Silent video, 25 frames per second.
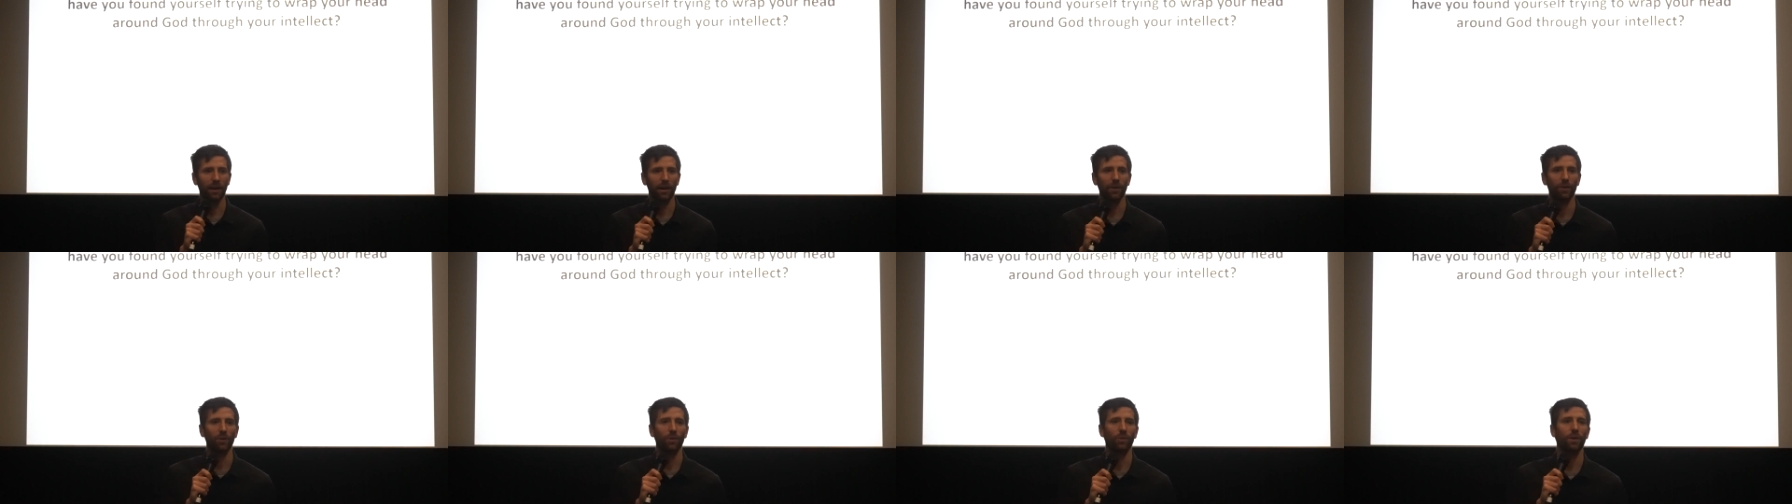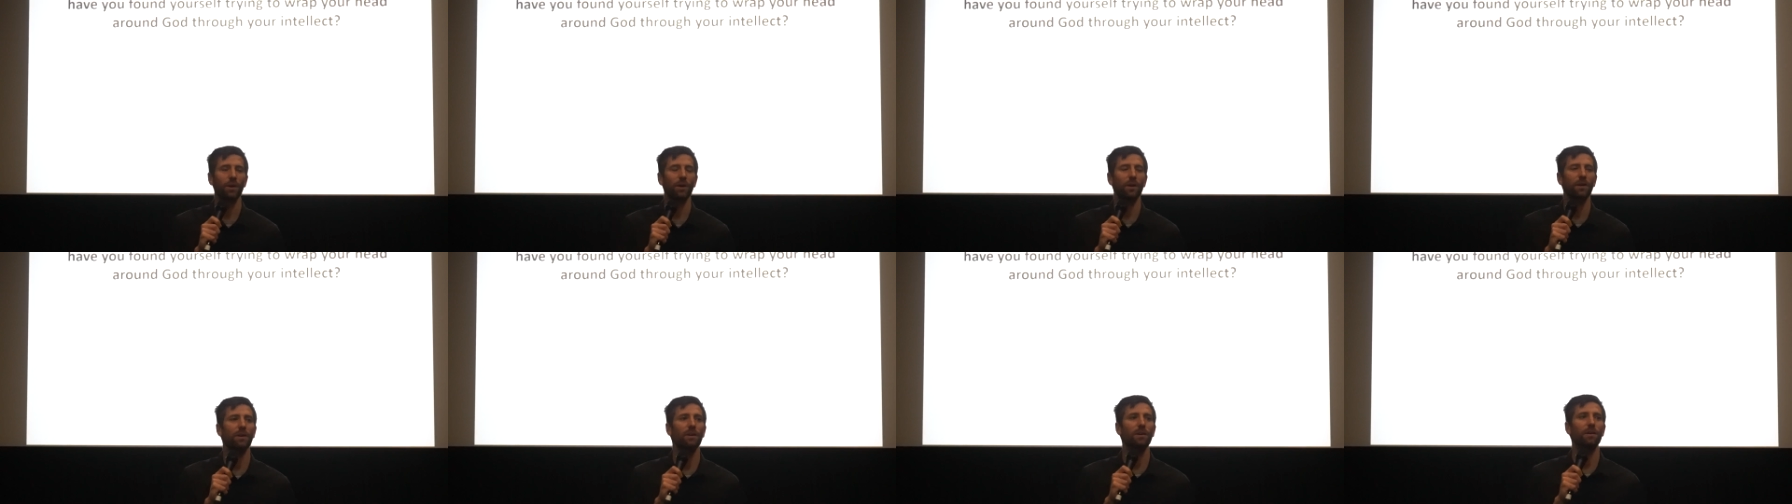
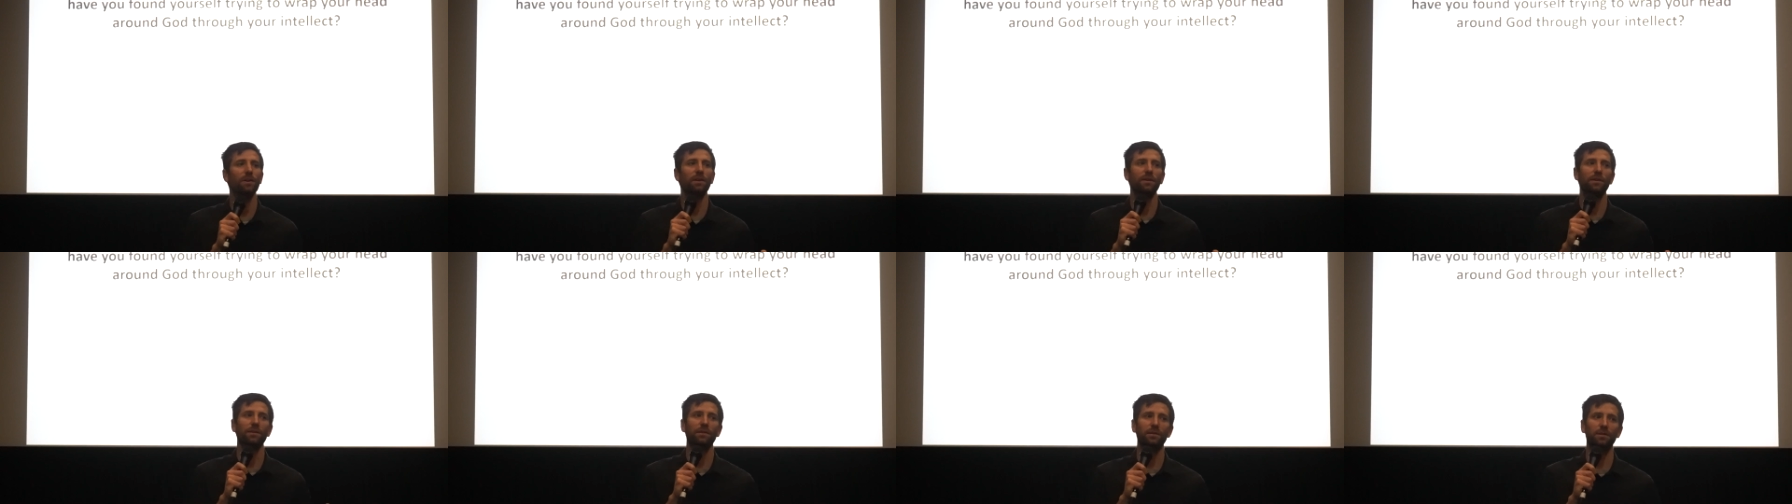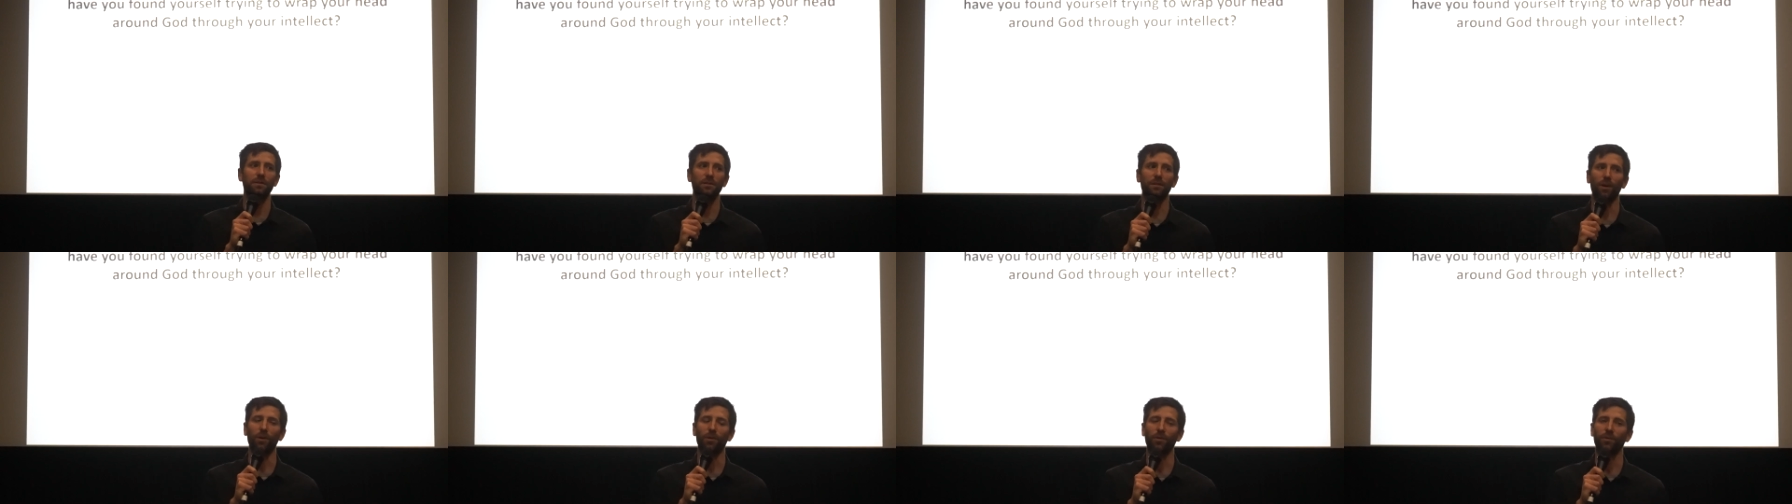you
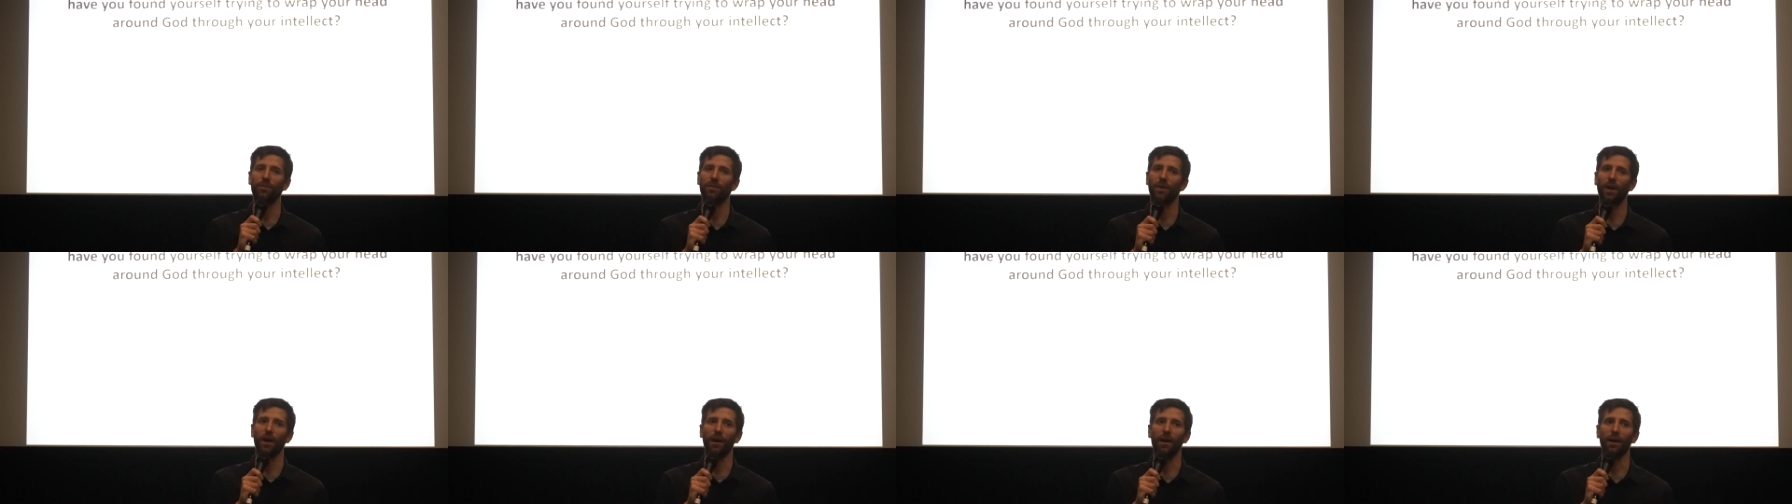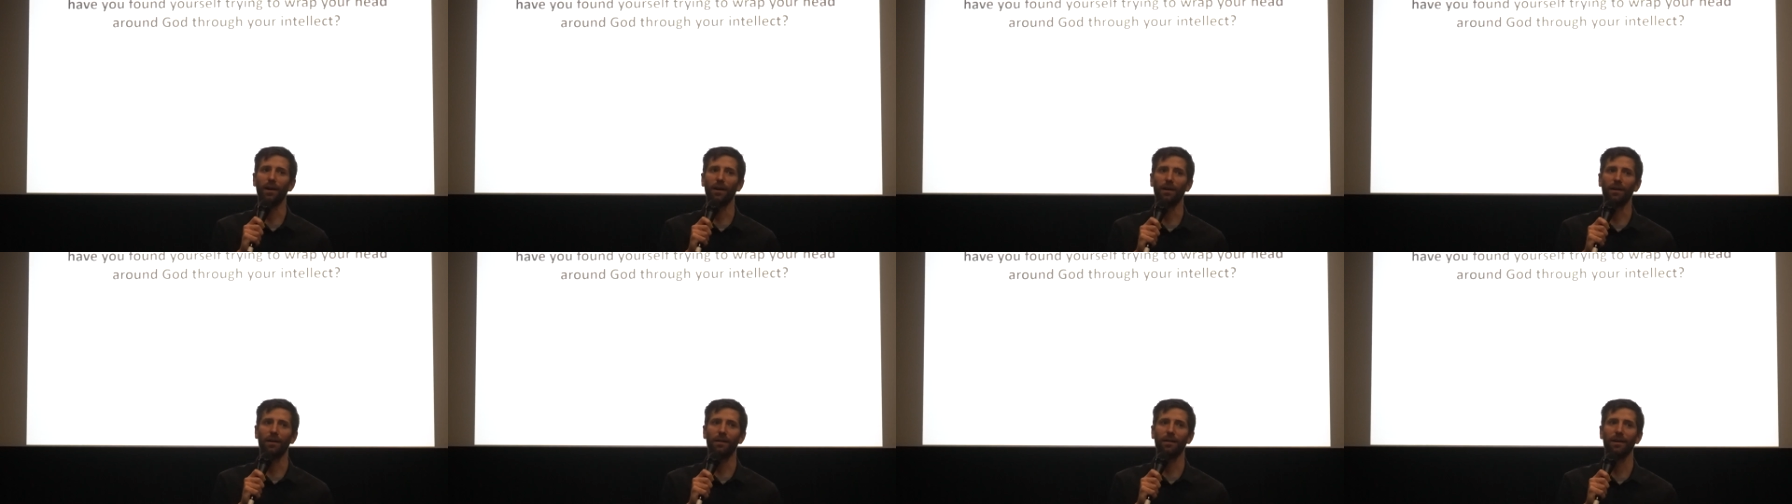so
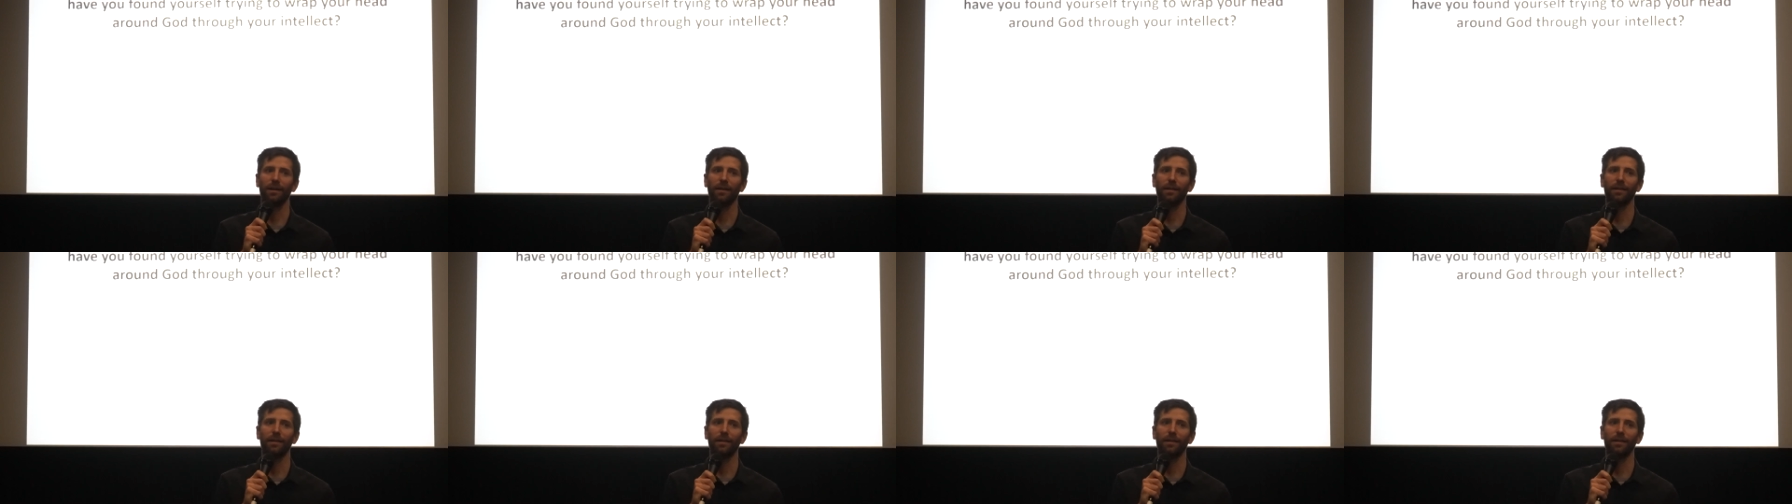far.